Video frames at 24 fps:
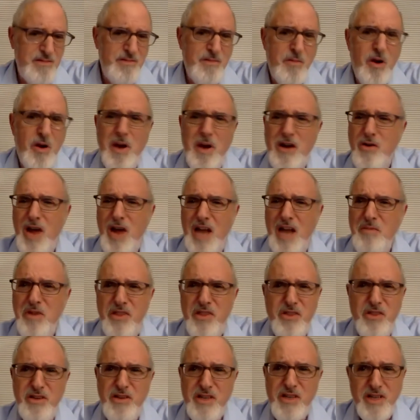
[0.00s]
Or my
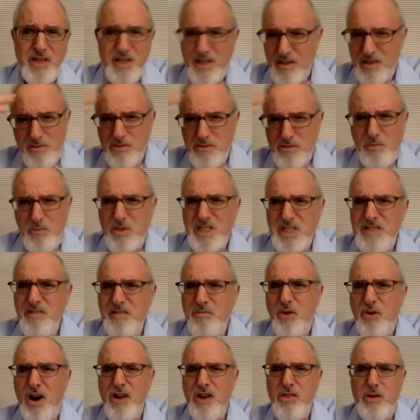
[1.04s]
grandmother wasn't even
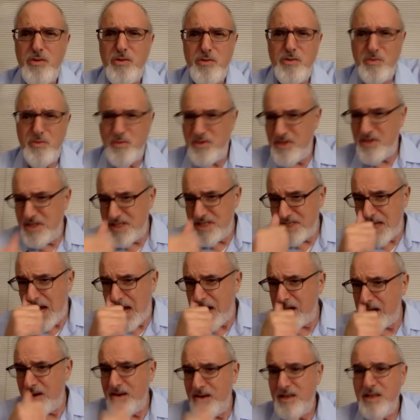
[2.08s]
part of their
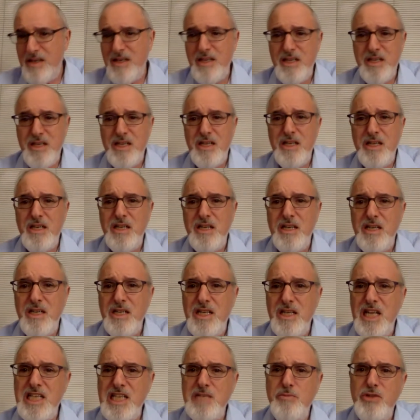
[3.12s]
desire.
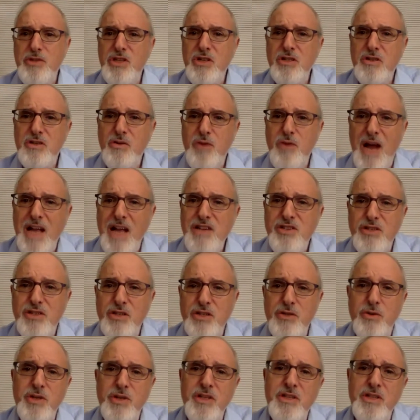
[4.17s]
Yes, but their
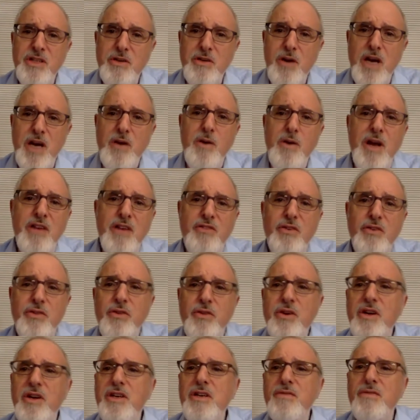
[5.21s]
grandchildren, great grandchildren
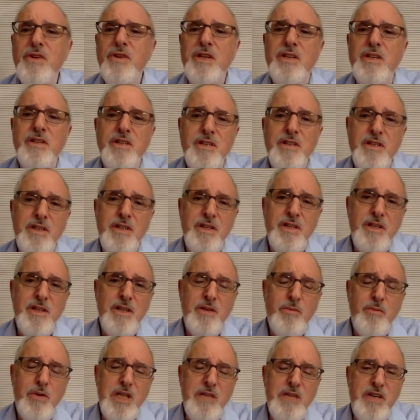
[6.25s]
are different.
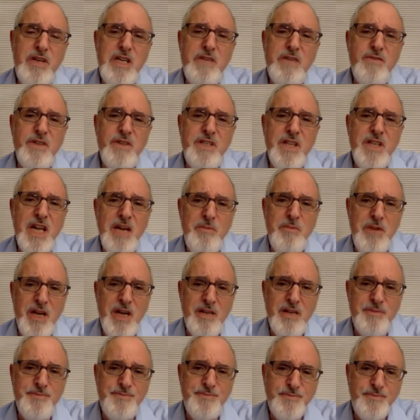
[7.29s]
We live at a different time now.